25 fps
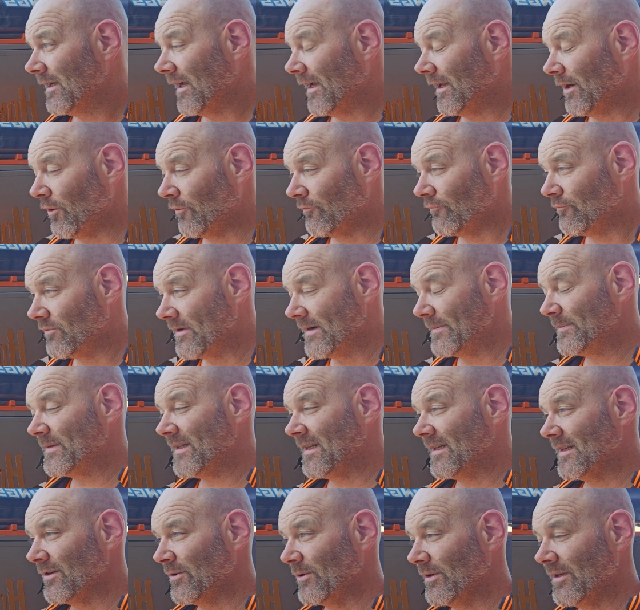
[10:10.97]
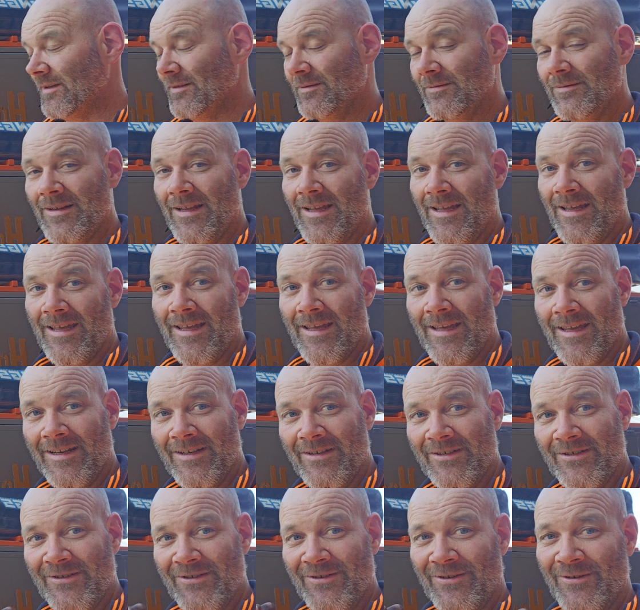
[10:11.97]
and I ripped into it
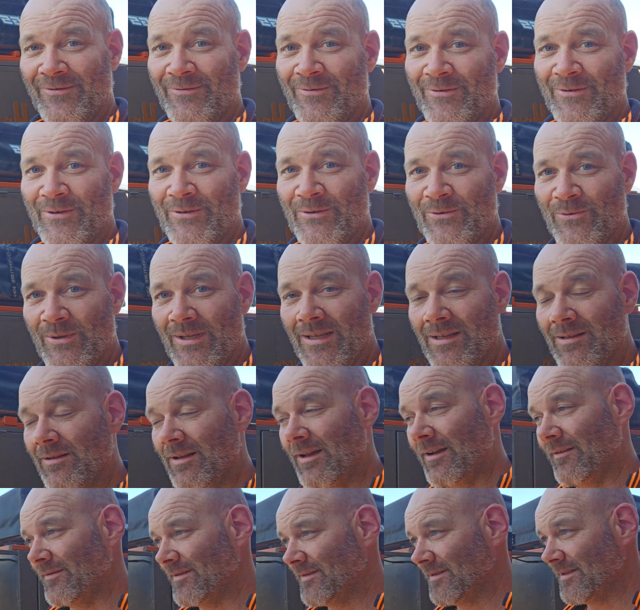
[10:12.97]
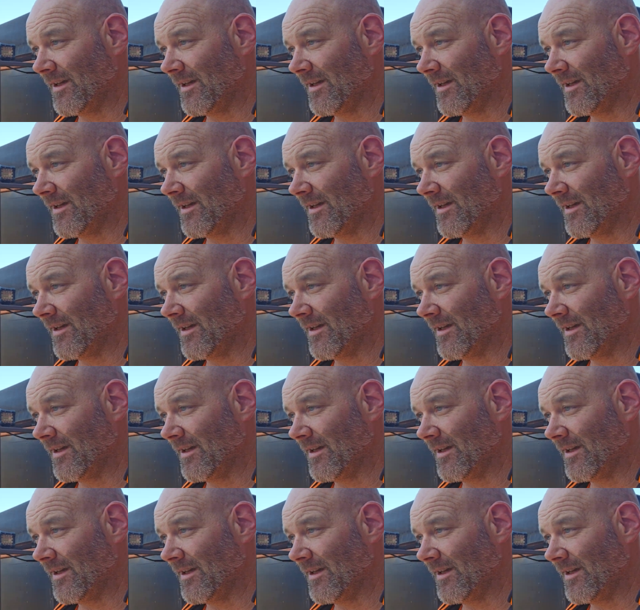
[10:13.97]
and I forgot to wear gloves.